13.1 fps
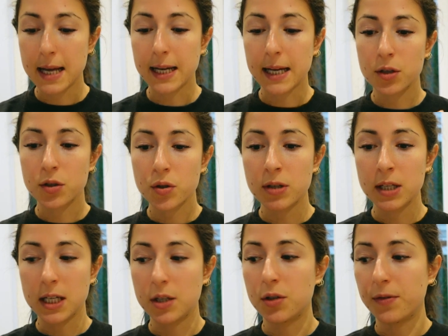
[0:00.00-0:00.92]
Like, I do
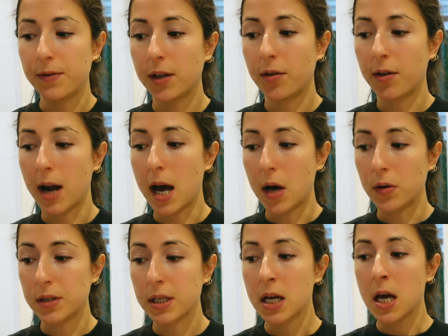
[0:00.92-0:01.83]
need to figure
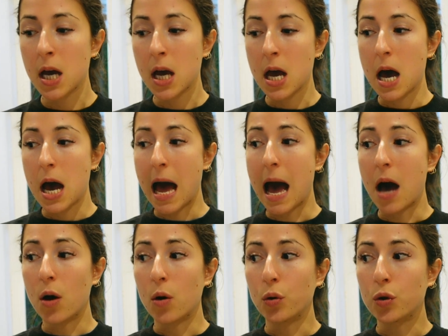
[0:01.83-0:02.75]
out
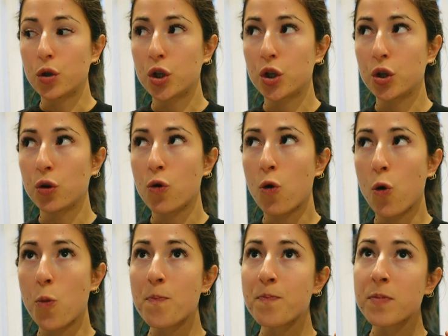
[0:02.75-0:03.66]
how
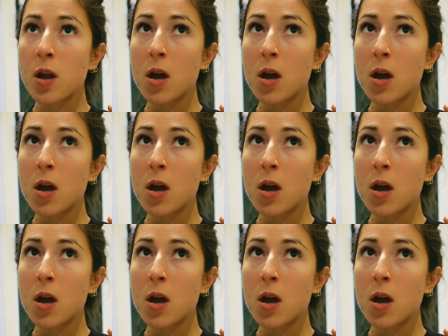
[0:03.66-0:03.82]
to